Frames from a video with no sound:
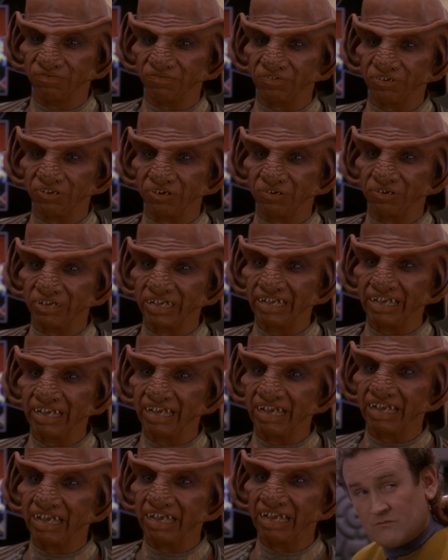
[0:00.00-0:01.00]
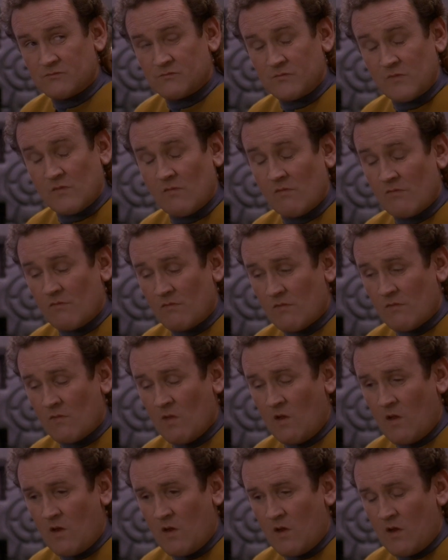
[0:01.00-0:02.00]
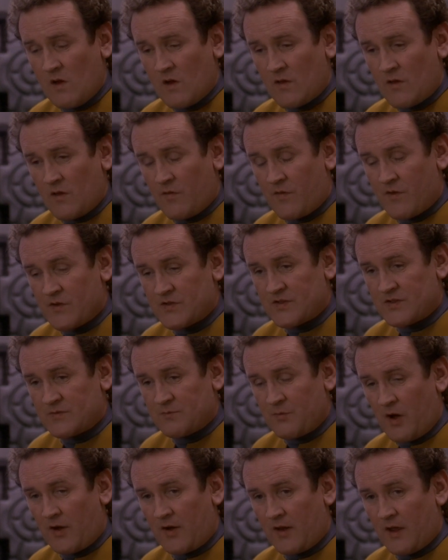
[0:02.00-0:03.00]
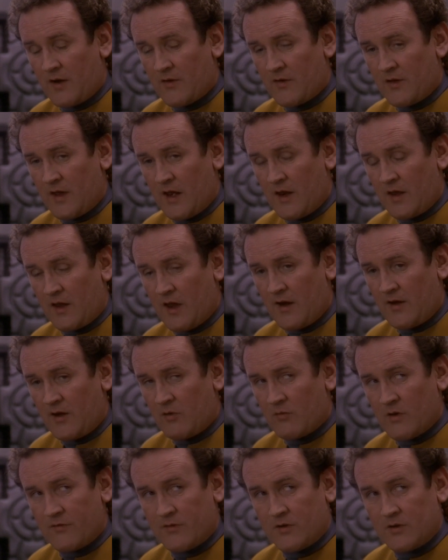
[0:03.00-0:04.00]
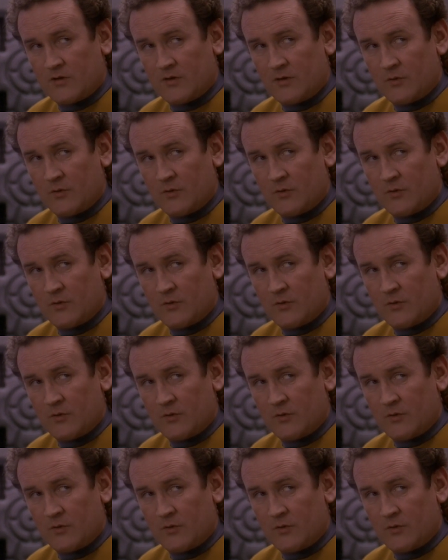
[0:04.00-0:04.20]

Funeral? Hmm. They fished his body out of the Allegheny River